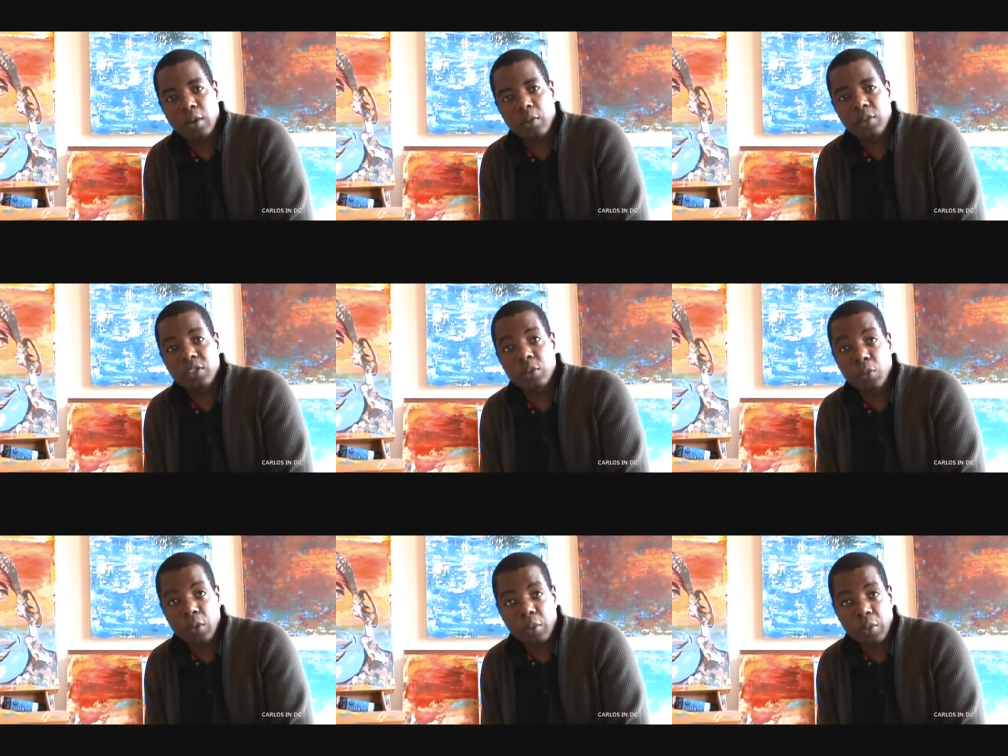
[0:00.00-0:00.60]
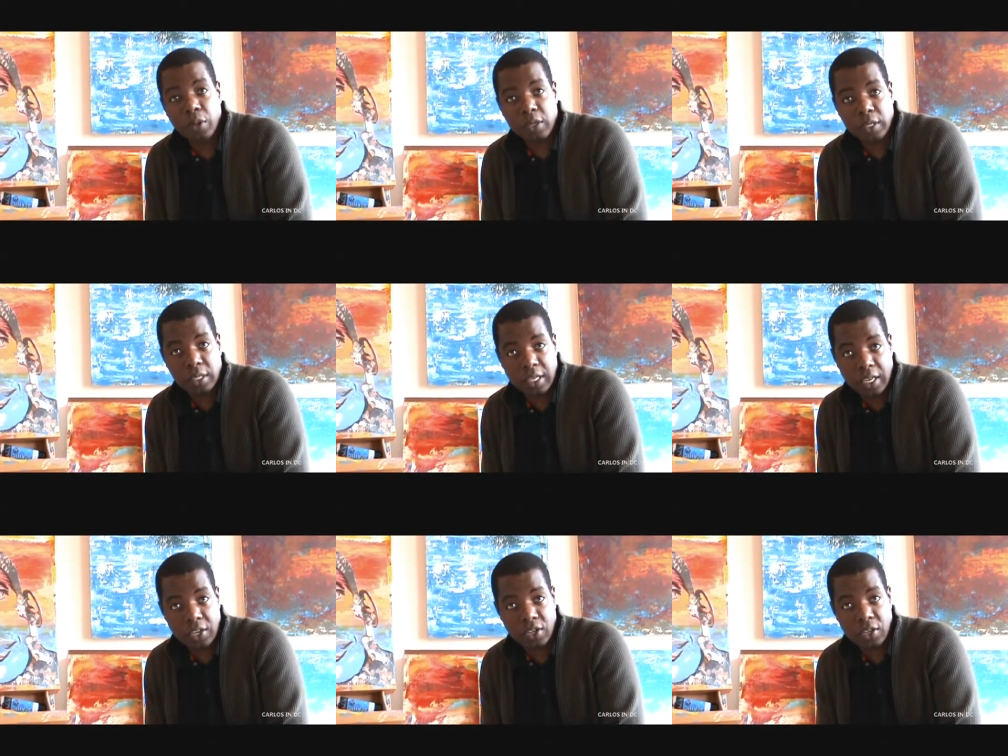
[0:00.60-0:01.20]
was a woodwork
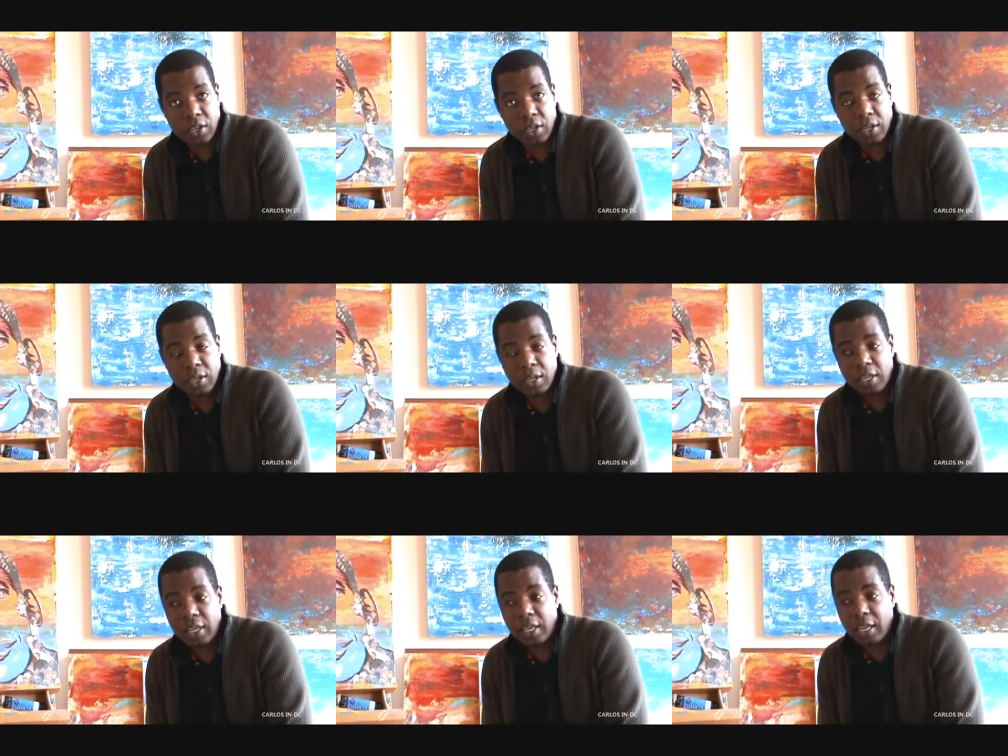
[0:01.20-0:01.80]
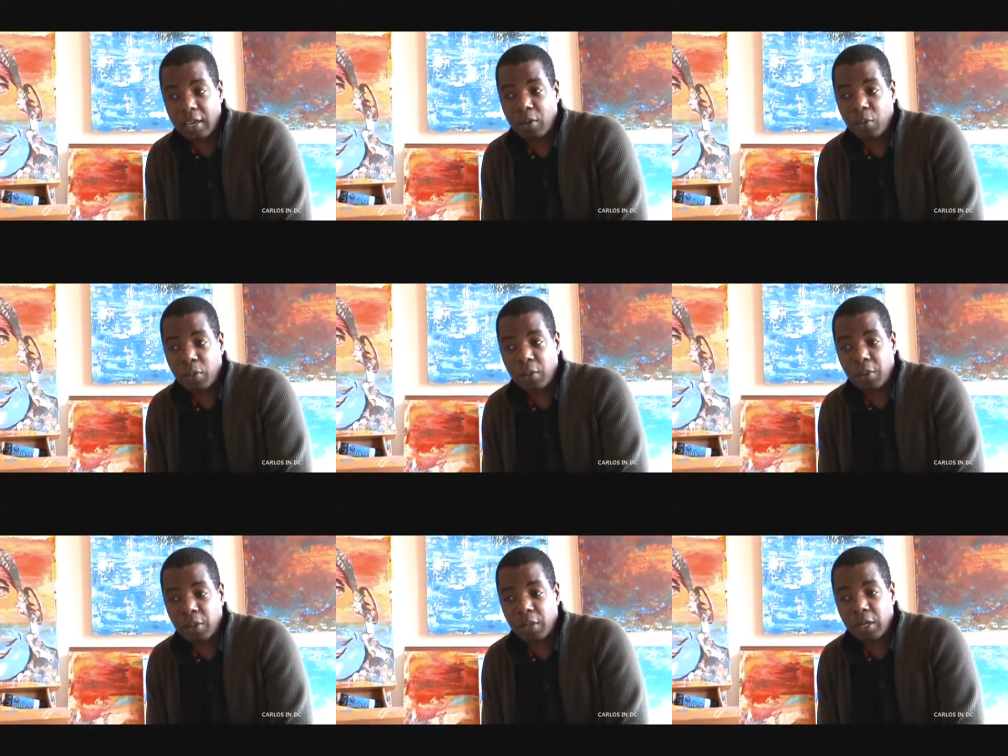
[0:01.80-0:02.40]
teacher and a
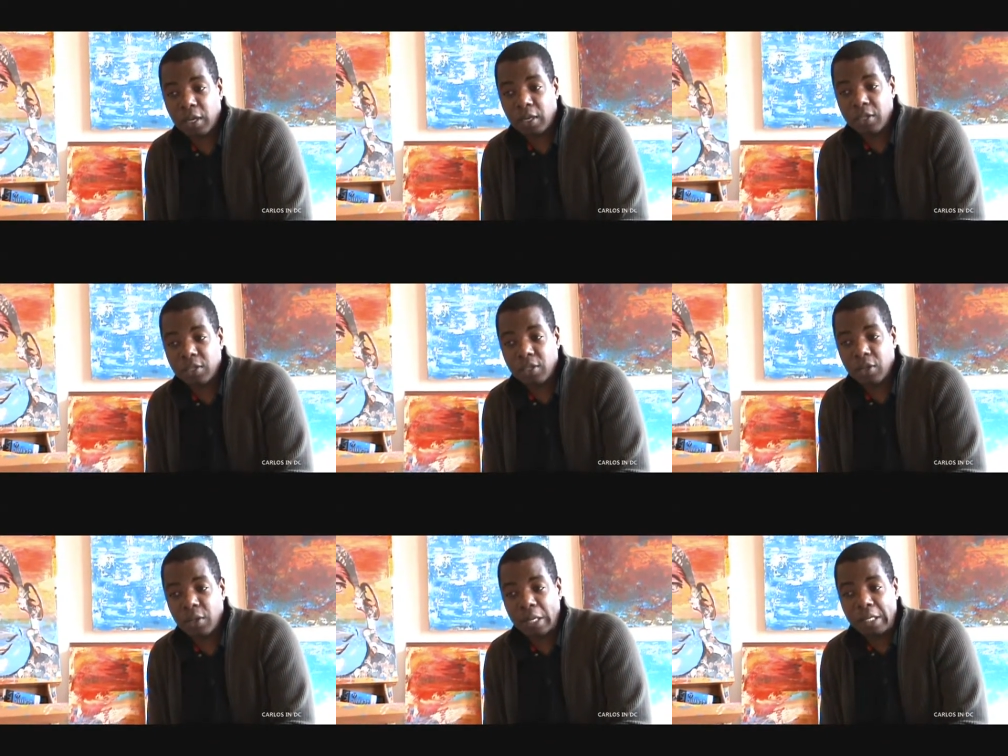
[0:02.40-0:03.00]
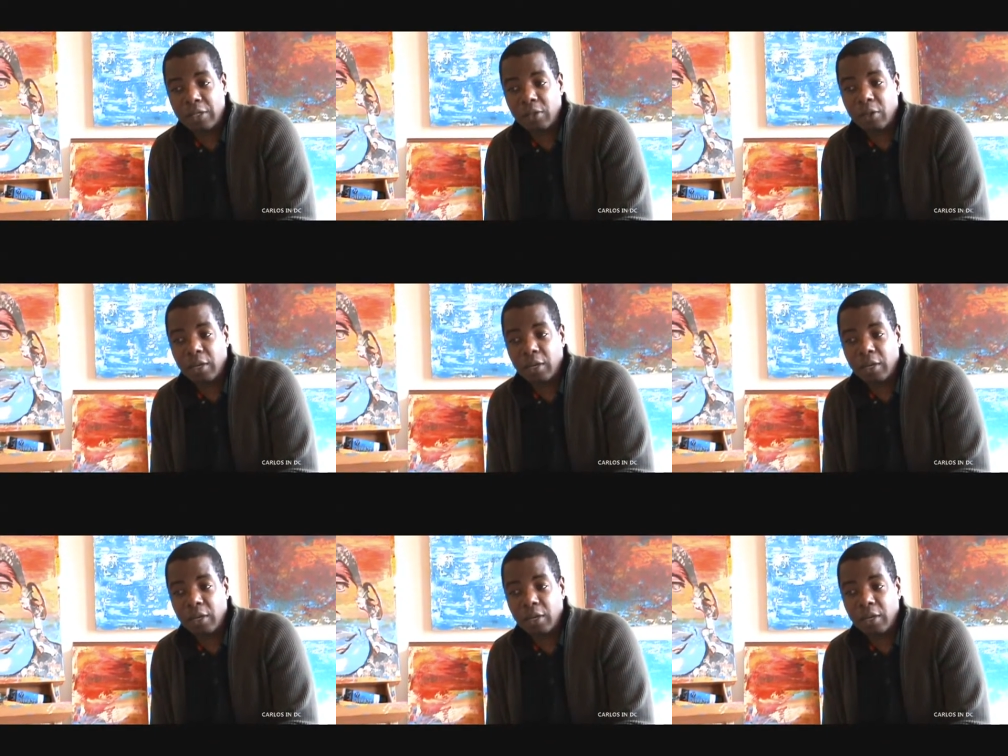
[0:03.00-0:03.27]
woodworker, so I